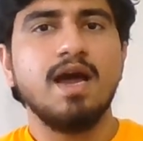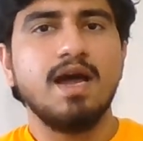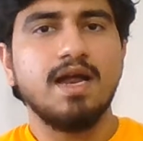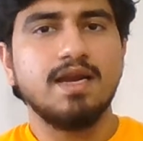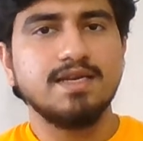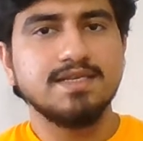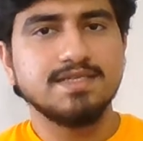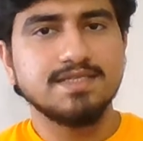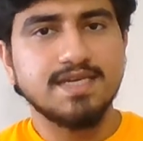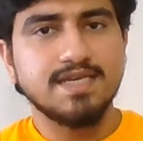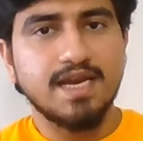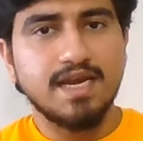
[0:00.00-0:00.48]

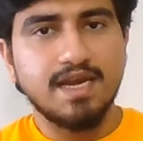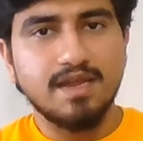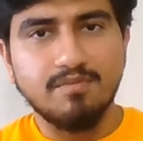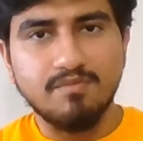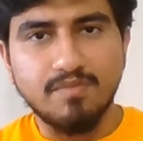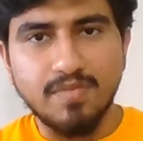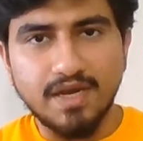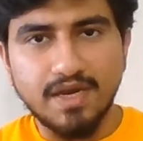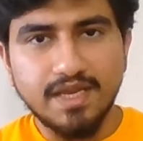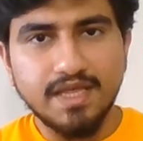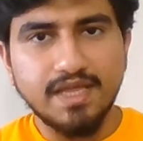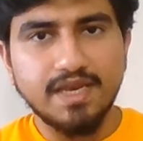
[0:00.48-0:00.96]

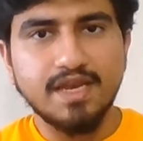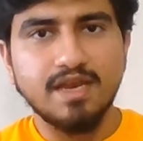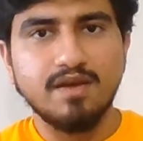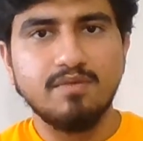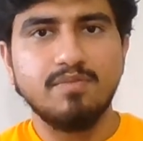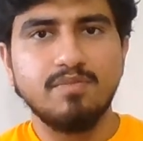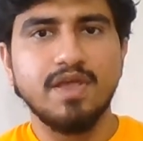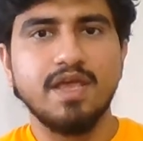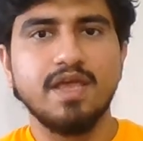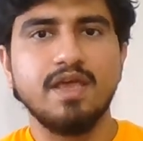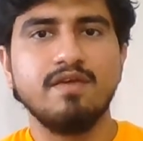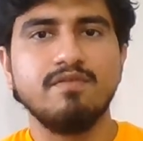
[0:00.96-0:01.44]
understanding
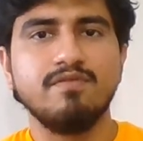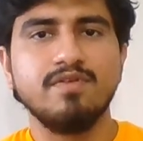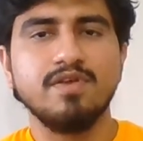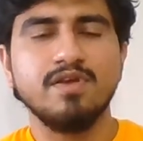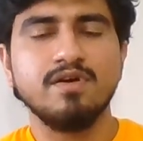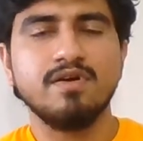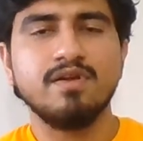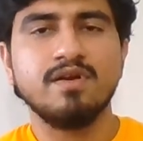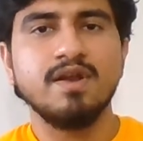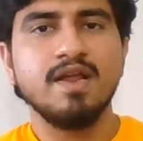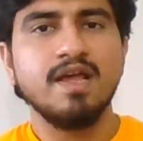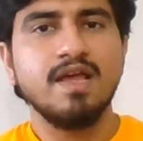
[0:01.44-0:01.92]
material
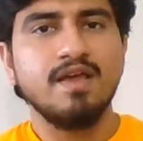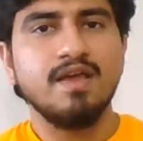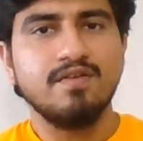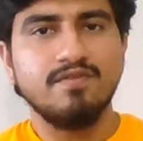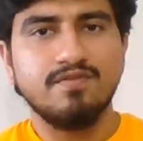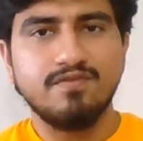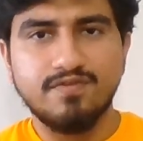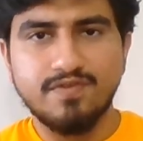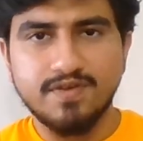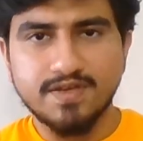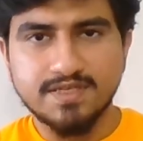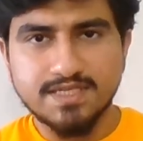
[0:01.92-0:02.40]
behavior,
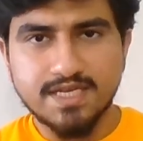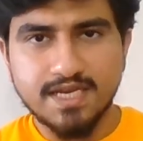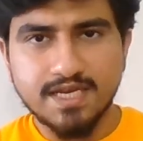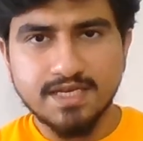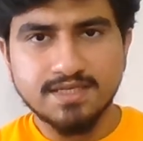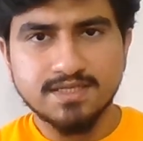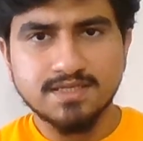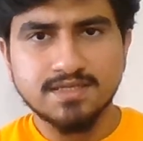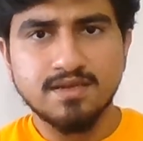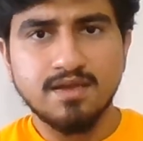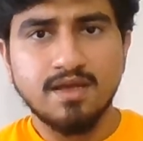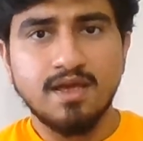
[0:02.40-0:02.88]

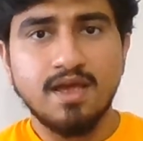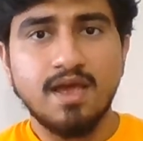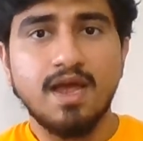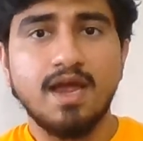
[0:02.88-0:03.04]
physics,